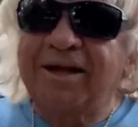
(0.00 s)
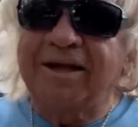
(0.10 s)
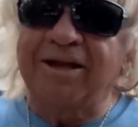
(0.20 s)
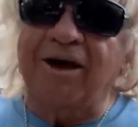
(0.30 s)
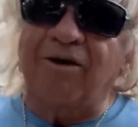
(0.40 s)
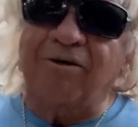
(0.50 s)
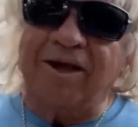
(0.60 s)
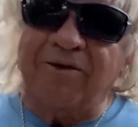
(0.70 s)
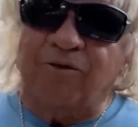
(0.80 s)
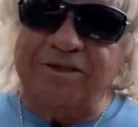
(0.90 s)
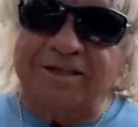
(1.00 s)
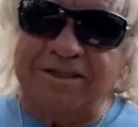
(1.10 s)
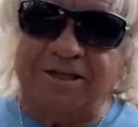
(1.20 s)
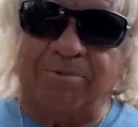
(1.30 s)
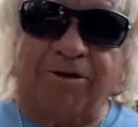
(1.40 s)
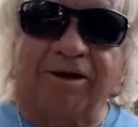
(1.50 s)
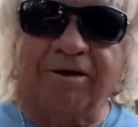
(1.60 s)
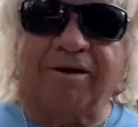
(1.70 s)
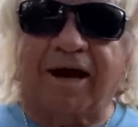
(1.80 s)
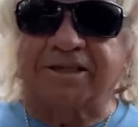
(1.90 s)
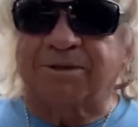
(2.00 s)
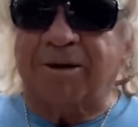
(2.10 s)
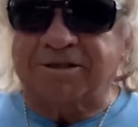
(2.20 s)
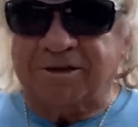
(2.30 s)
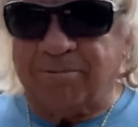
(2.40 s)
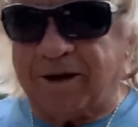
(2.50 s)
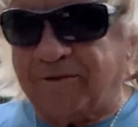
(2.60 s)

You know, if we say something nice about somebody,